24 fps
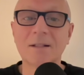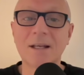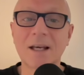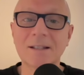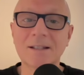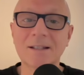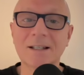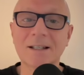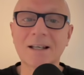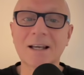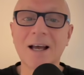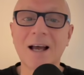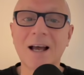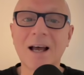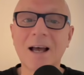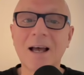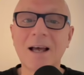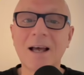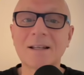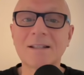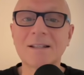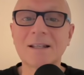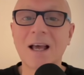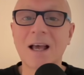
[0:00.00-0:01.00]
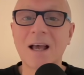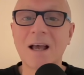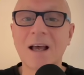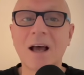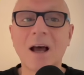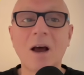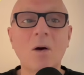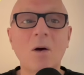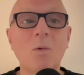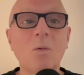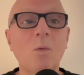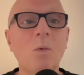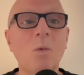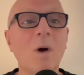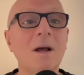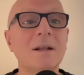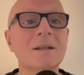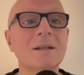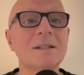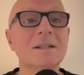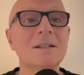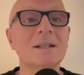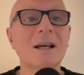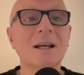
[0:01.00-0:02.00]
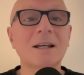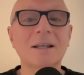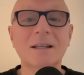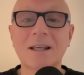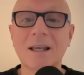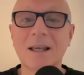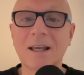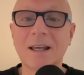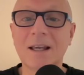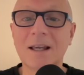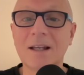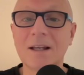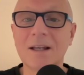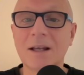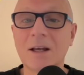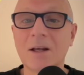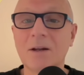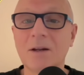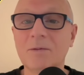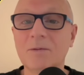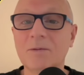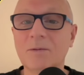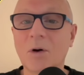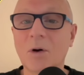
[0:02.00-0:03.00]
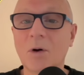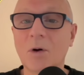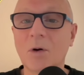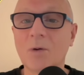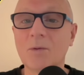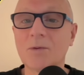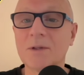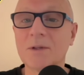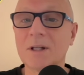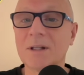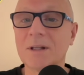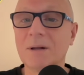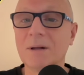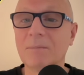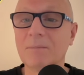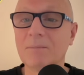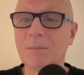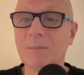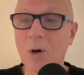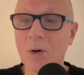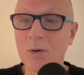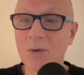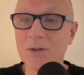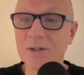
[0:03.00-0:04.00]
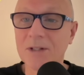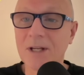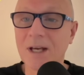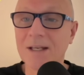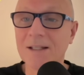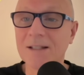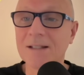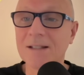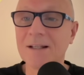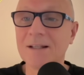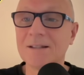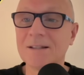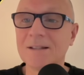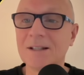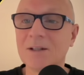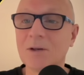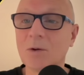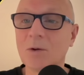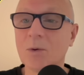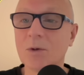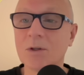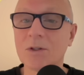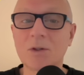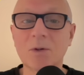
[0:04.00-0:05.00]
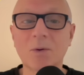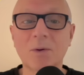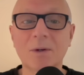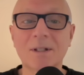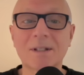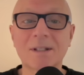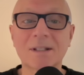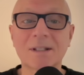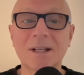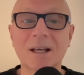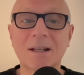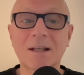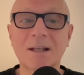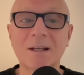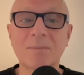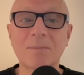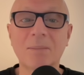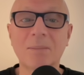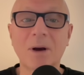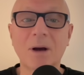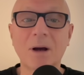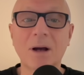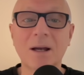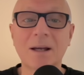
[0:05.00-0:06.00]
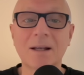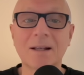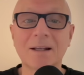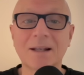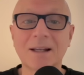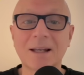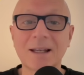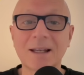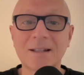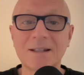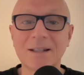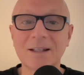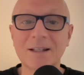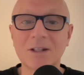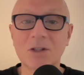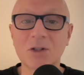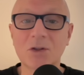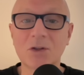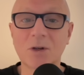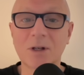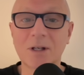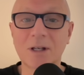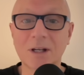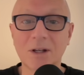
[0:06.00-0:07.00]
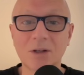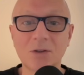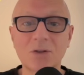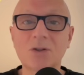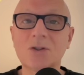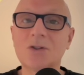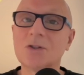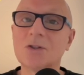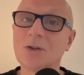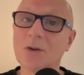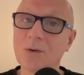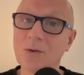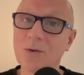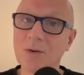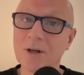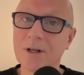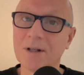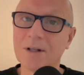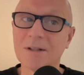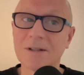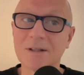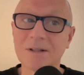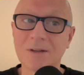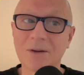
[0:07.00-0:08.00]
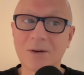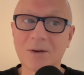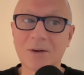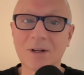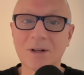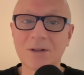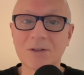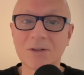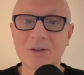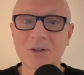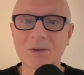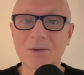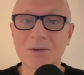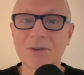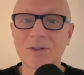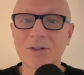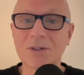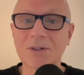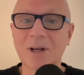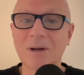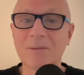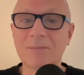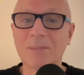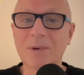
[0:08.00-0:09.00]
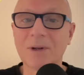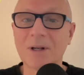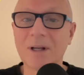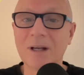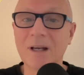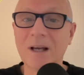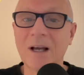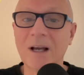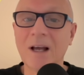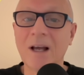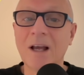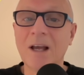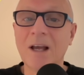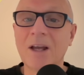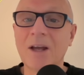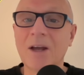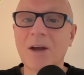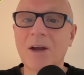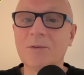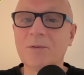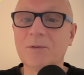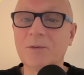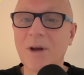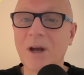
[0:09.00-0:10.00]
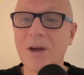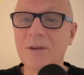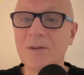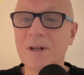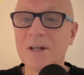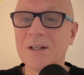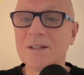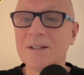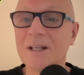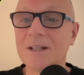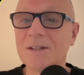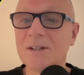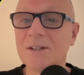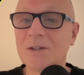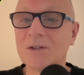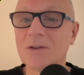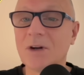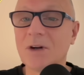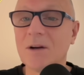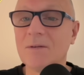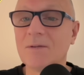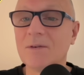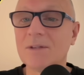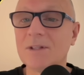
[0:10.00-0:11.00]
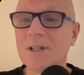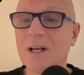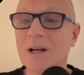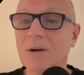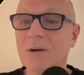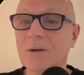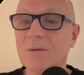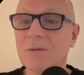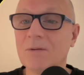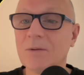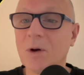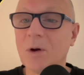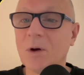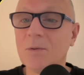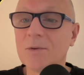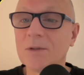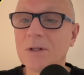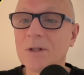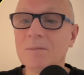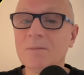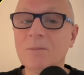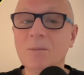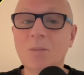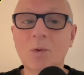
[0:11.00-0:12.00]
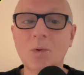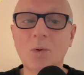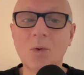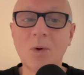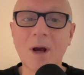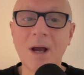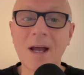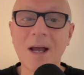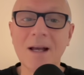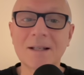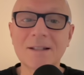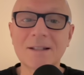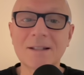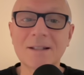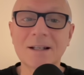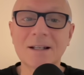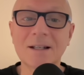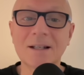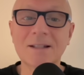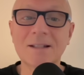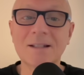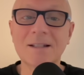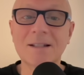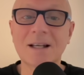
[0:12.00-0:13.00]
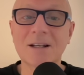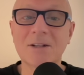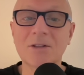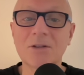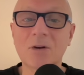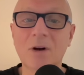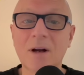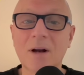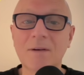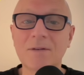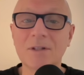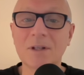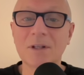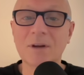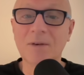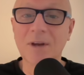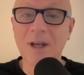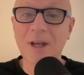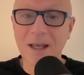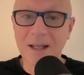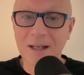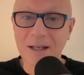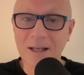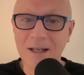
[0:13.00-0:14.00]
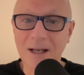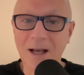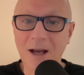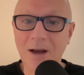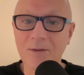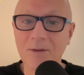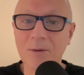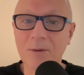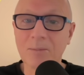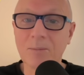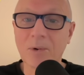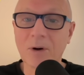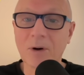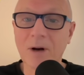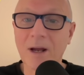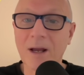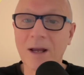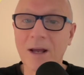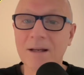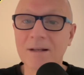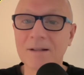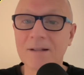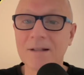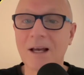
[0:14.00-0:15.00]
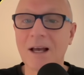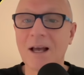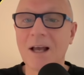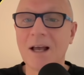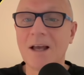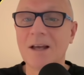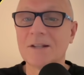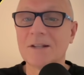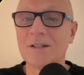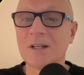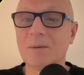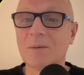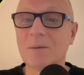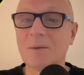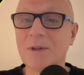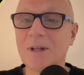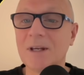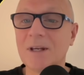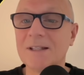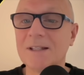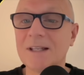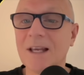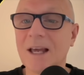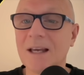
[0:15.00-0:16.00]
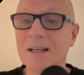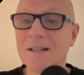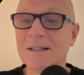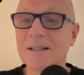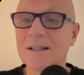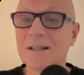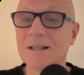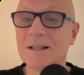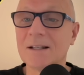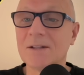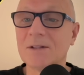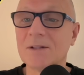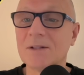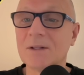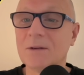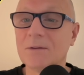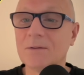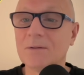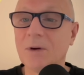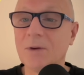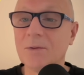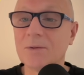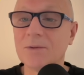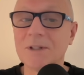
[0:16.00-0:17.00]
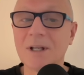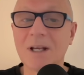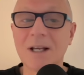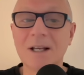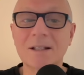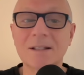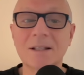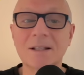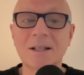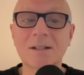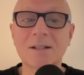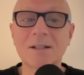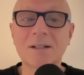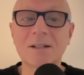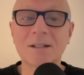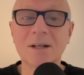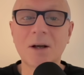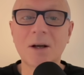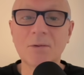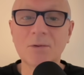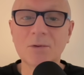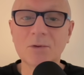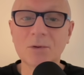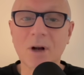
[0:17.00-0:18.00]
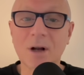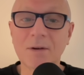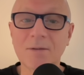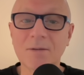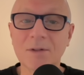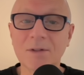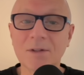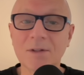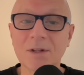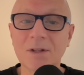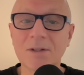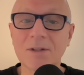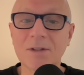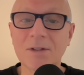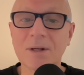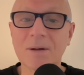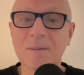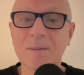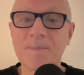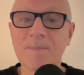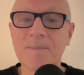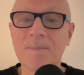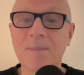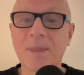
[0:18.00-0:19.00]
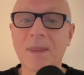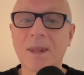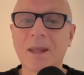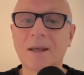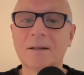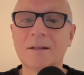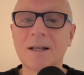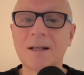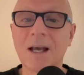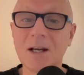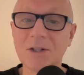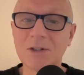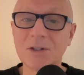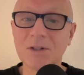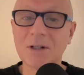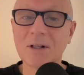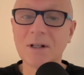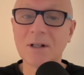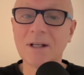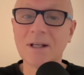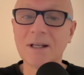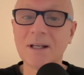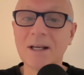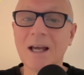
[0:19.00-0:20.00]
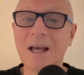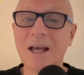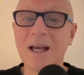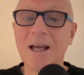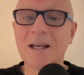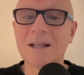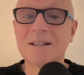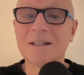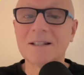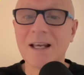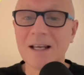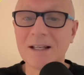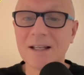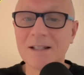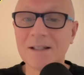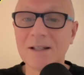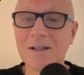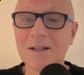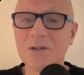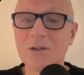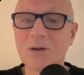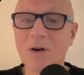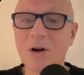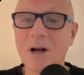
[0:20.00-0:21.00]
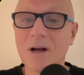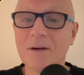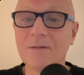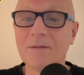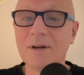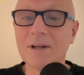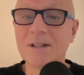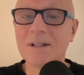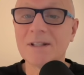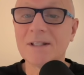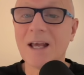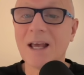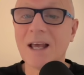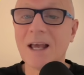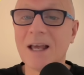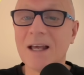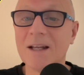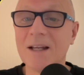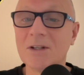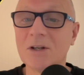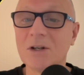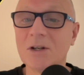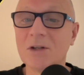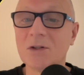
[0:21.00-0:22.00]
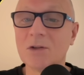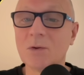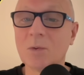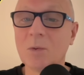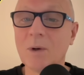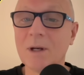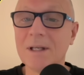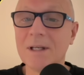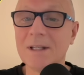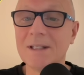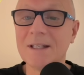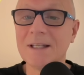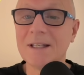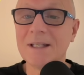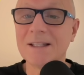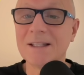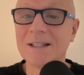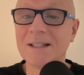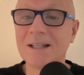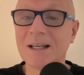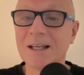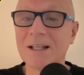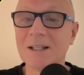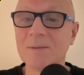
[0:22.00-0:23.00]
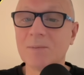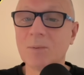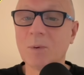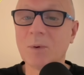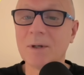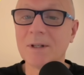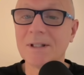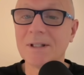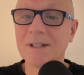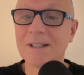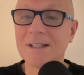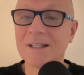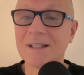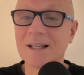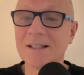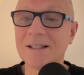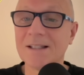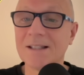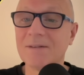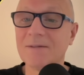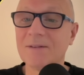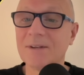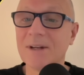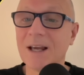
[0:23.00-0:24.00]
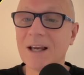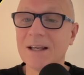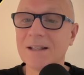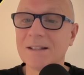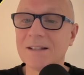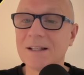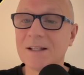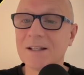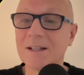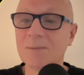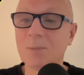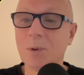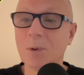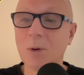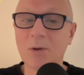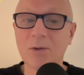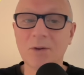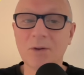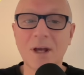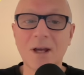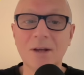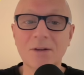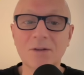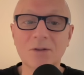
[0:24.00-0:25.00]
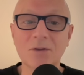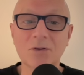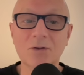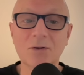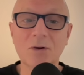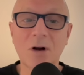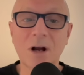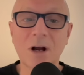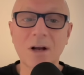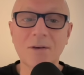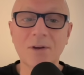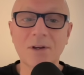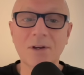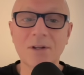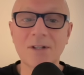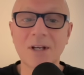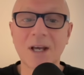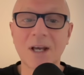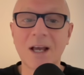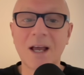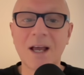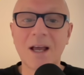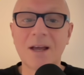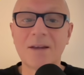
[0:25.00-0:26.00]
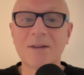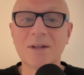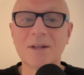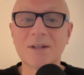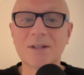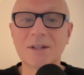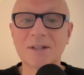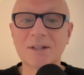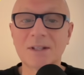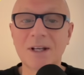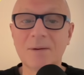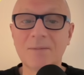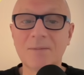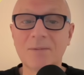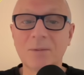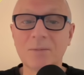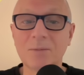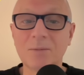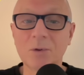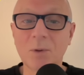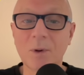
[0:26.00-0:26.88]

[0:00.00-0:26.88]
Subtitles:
Tesla cars are once again involved in the most accidents, according to a study by LendingTree Insurance, an insurance company. It found that Tesla drivers are involved in more accidents than drivers of any other brand. Some of these accidents involve Tesla's self-driving system. Nationally, Tesla drivers had 26.67 accidents per 1,000 drivers. This is up from